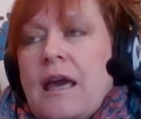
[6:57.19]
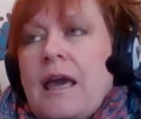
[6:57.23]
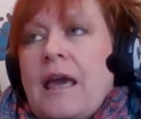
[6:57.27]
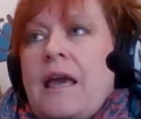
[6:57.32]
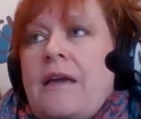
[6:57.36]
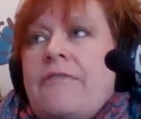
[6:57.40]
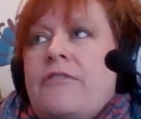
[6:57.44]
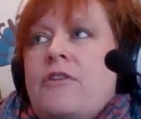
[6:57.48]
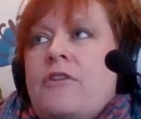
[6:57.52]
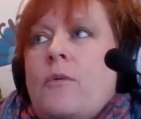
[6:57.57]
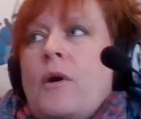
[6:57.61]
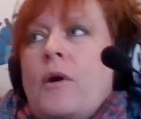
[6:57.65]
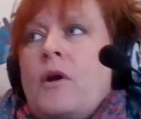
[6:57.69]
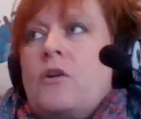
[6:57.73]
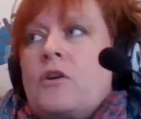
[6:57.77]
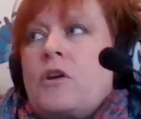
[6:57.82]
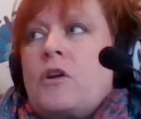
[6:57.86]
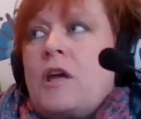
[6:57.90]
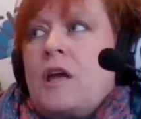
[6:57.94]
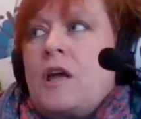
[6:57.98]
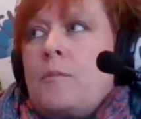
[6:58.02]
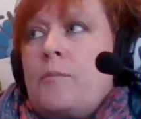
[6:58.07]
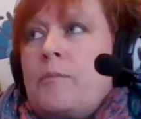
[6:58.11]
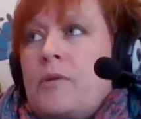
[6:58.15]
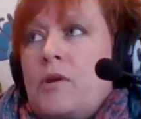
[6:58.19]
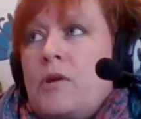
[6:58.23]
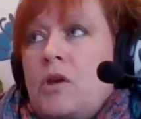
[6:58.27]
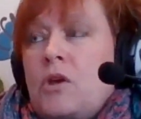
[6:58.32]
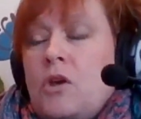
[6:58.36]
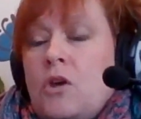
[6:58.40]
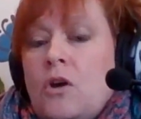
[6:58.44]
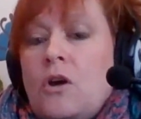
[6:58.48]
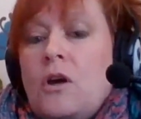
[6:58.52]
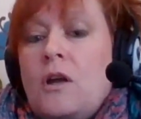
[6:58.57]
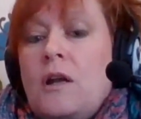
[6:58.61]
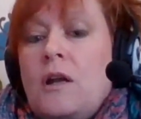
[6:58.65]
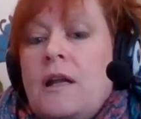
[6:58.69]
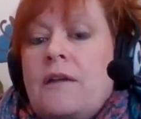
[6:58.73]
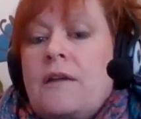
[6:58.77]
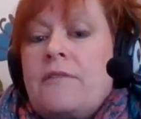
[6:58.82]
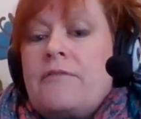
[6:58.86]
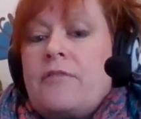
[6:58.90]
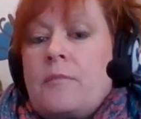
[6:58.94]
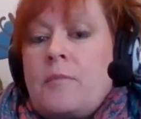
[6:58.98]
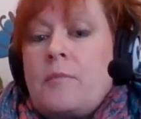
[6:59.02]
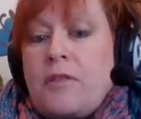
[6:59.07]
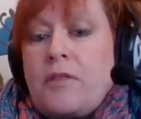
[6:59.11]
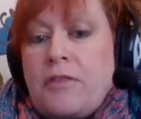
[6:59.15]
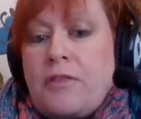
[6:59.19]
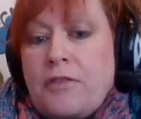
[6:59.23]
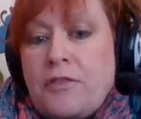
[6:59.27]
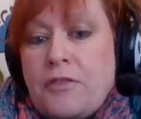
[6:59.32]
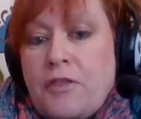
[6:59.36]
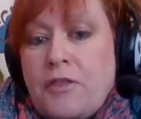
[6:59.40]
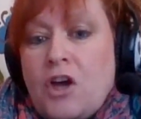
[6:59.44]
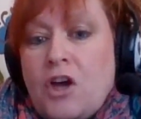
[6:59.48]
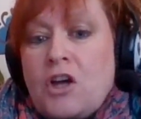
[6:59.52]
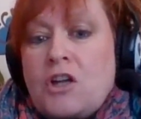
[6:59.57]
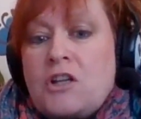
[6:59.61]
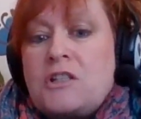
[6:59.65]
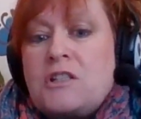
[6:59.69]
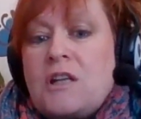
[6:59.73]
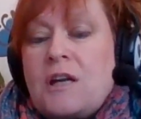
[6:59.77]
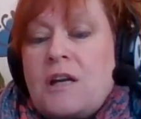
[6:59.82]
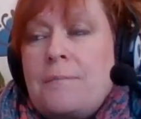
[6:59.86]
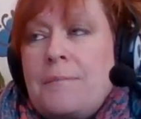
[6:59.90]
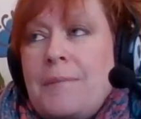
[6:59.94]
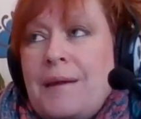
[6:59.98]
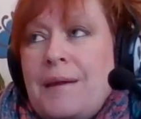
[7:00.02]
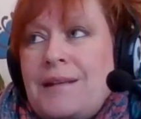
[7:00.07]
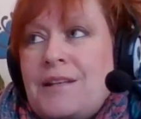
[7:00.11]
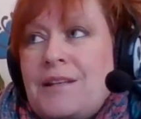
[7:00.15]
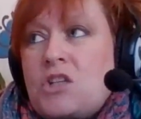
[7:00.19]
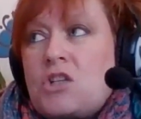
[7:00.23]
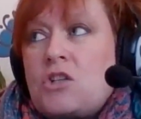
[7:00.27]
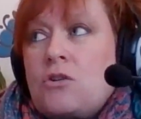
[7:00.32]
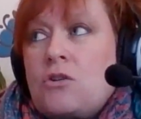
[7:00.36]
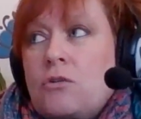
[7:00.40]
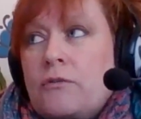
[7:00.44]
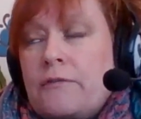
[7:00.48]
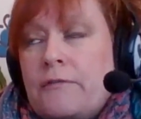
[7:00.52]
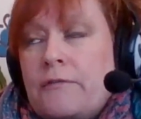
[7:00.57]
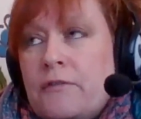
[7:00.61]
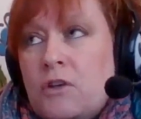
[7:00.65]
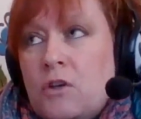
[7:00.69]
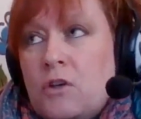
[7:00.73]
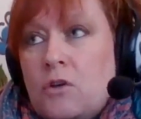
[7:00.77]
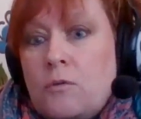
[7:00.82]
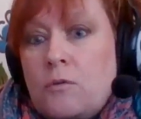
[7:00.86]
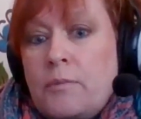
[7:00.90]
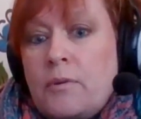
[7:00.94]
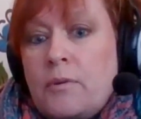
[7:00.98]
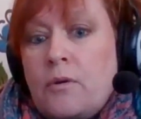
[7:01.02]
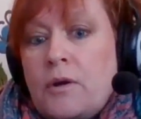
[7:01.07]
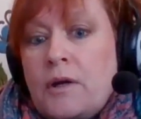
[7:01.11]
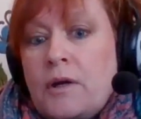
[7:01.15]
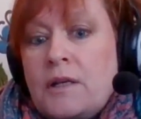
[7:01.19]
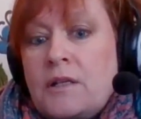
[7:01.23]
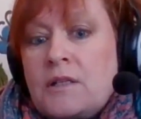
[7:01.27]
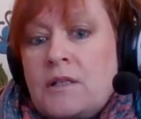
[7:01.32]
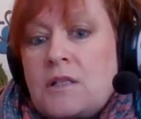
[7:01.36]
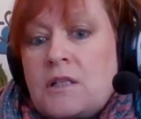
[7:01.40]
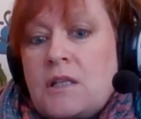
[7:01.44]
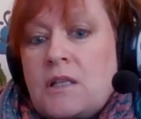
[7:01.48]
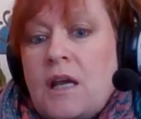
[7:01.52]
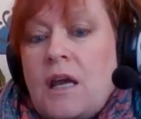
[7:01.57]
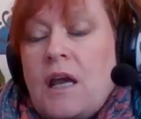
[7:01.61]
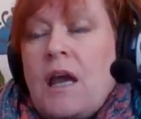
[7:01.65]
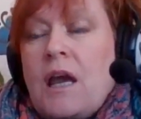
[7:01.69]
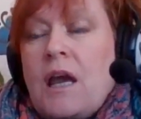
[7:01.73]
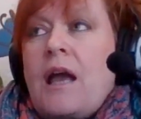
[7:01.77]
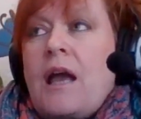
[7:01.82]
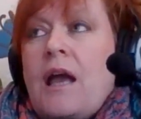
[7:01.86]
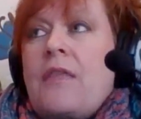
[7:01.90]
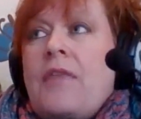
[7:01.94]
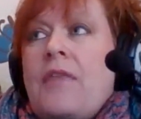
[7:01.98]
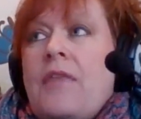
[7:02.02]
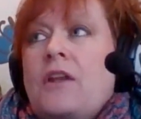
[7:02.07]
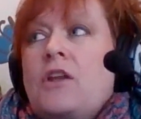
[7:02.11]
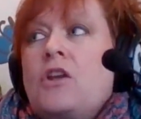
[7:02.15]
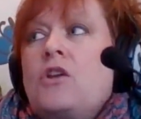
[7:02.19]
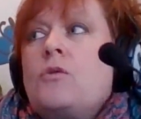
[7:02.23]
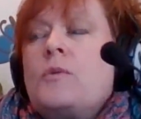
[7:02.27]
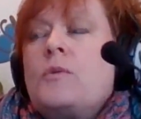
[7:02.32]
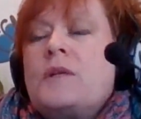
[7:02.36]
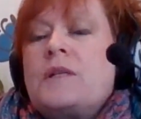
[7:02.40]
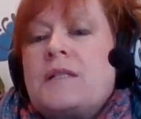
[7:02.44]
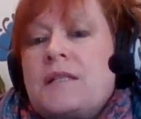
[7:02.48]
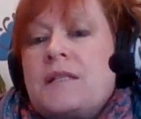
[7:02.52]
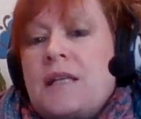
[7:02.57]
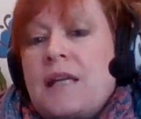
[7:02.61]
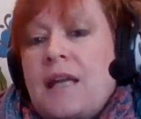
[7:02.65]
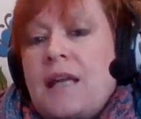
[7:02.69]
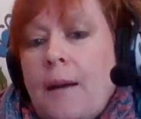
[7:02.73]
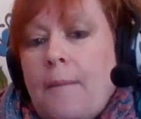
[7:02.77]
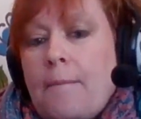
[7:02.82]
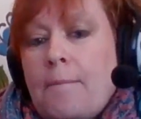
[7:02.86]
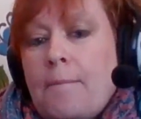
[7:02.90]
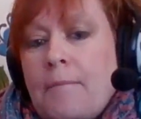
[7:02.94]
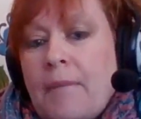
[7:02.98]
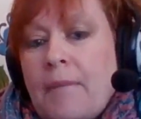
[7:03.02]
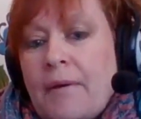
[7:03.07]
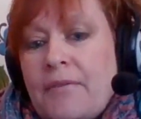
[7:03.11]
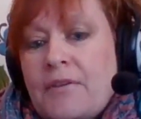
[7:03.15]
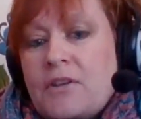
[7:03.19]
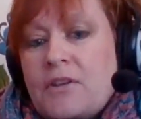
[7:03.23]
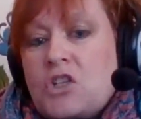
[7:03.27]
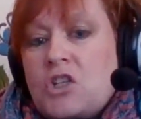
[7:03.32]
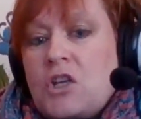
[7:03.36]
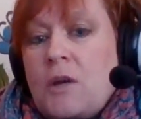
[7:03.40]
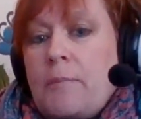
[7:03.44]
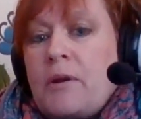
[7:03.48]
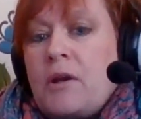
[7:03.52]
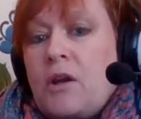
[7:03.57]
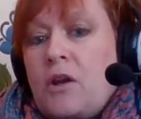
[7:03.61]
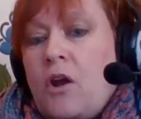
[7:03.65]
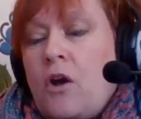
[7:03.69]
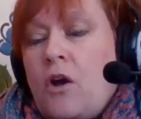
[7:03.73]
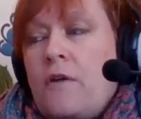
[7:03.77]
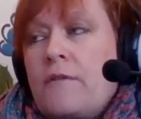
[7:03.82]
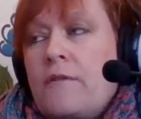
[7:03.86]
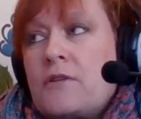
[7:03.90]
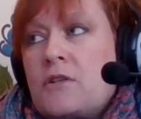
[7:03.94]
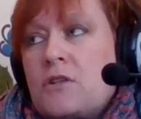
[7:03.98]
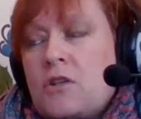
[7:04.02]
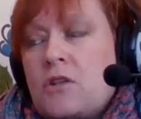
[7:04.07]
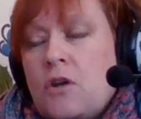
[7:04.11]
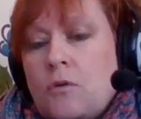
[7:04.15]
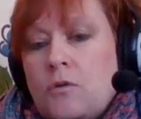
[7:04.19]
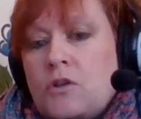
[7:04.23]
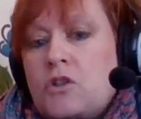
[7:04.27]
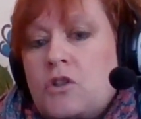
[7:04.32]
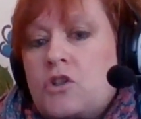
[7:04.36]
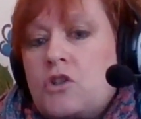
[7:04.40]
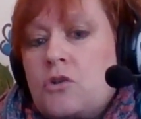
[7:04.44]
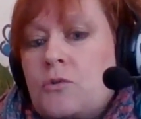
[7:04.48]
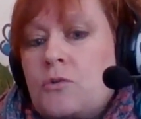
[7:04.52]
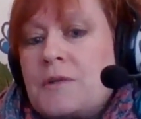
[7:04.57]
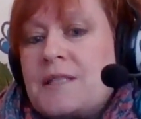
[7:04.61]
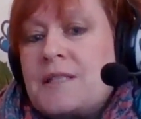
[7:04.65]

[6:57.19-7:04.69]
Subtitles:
If you are looking purely from a third dimensional viewpoint, then you would see a mothership and an oversoul as two